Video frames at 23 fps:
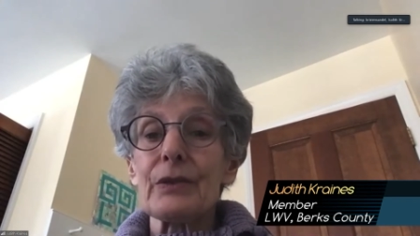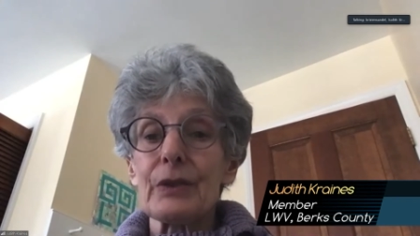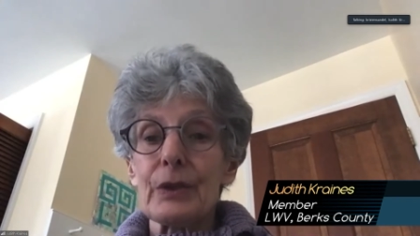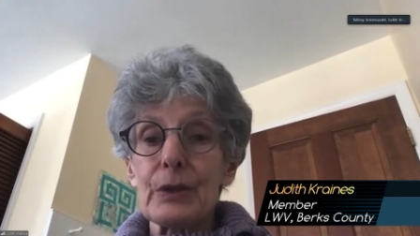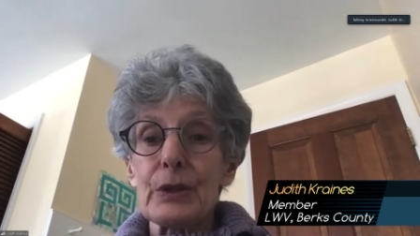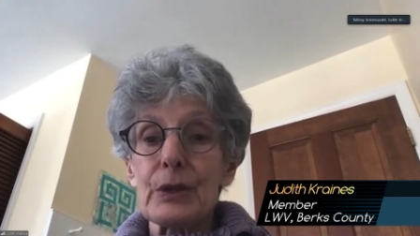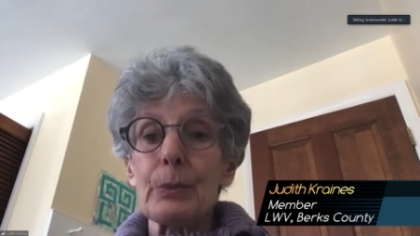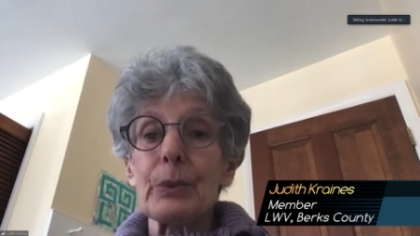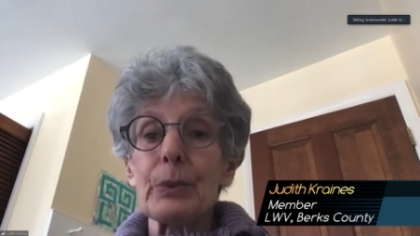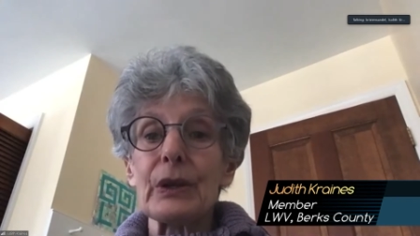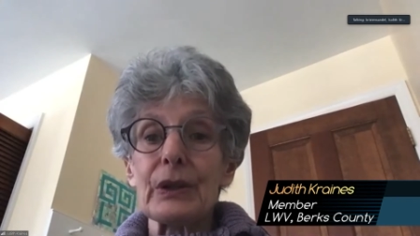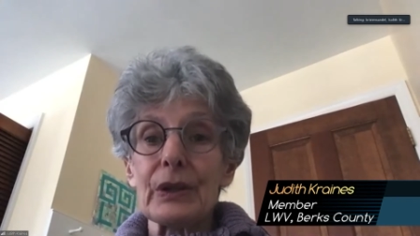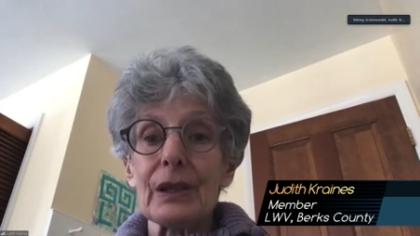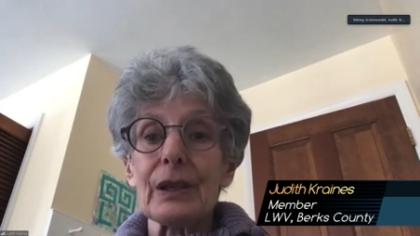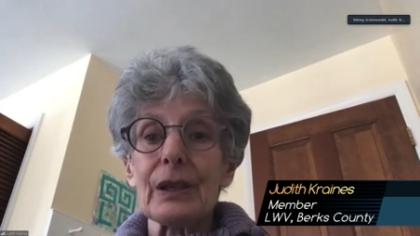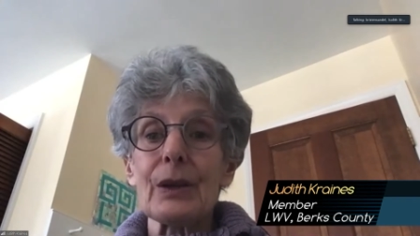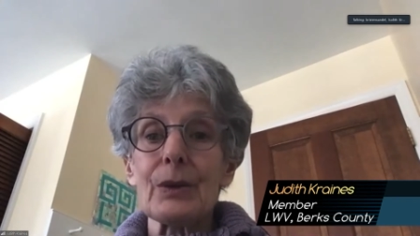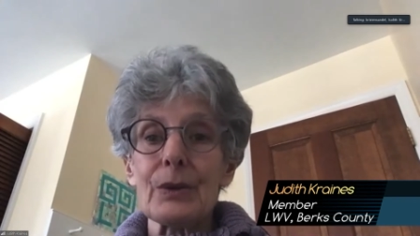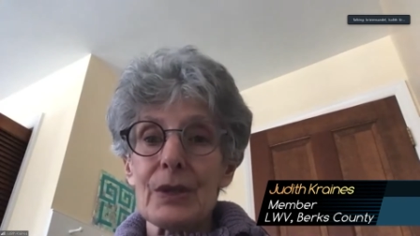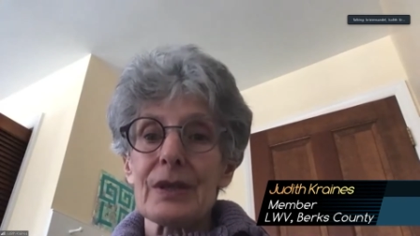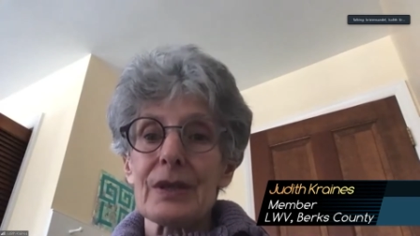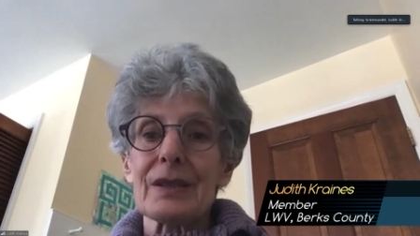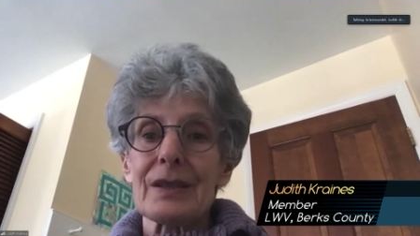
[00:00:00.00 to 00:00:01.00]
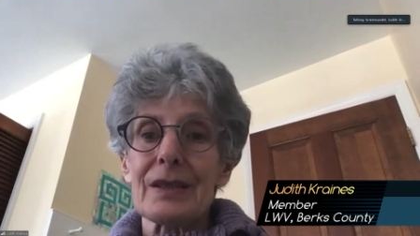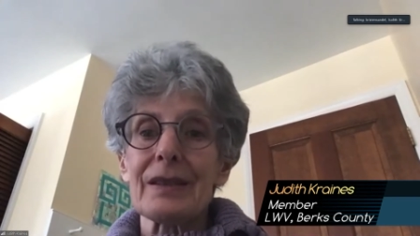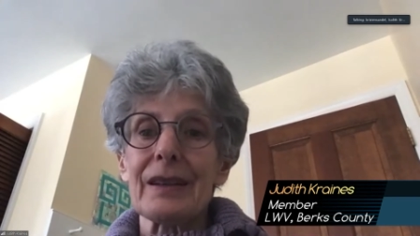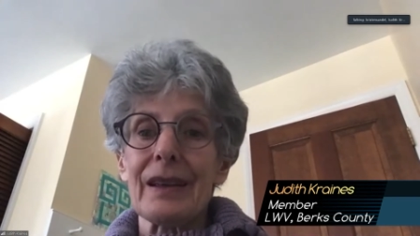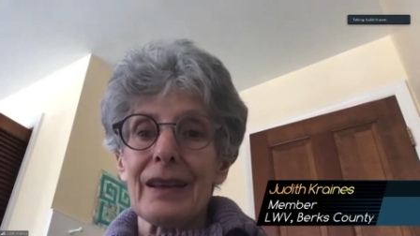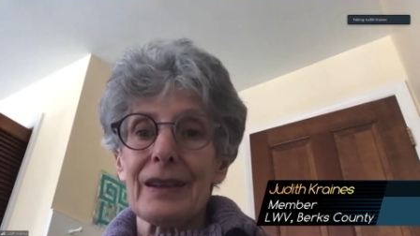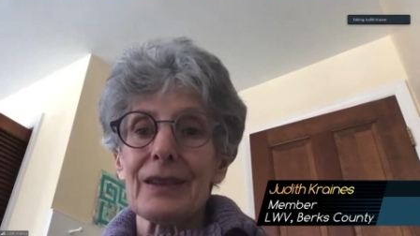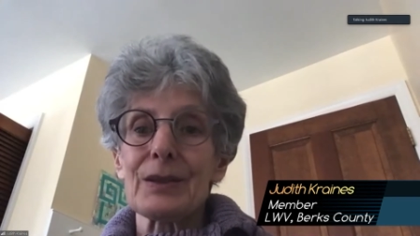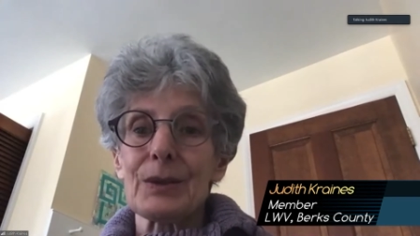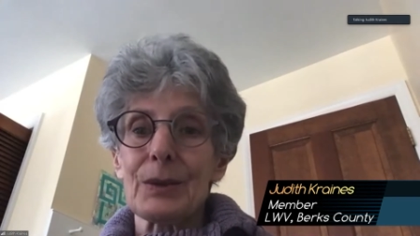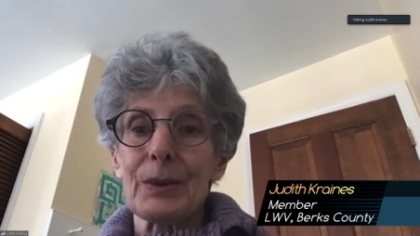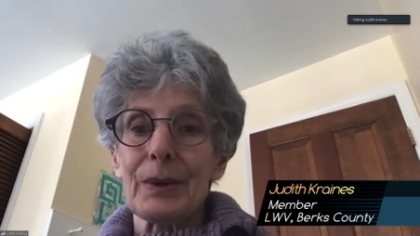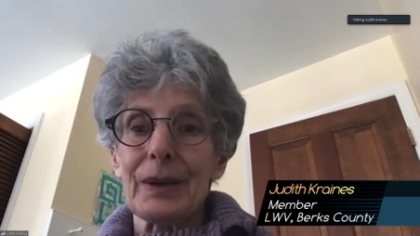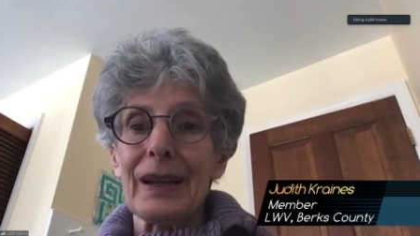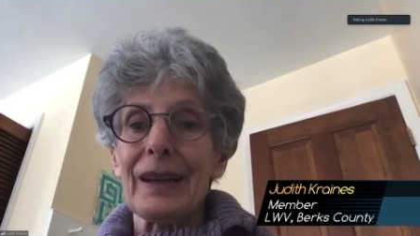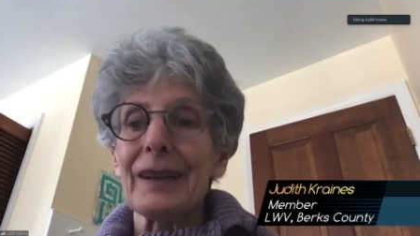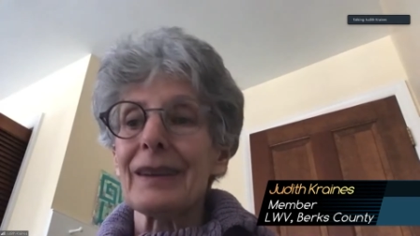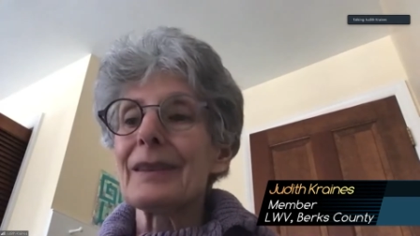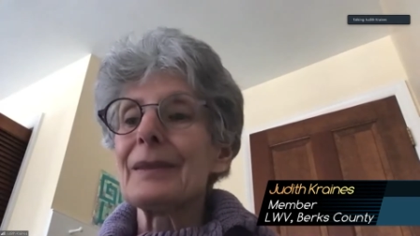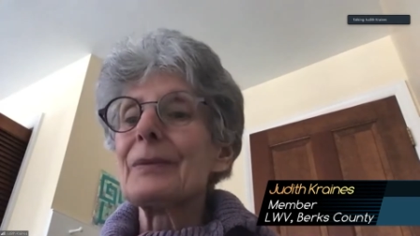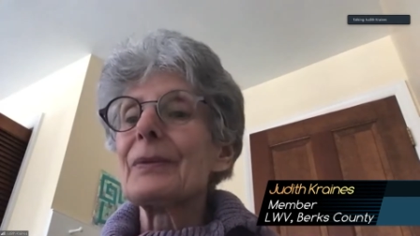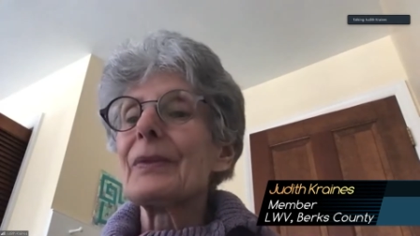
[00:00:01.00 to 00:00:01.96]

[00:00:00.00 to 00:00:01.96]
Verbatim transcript: for tuberculosis sanatoria.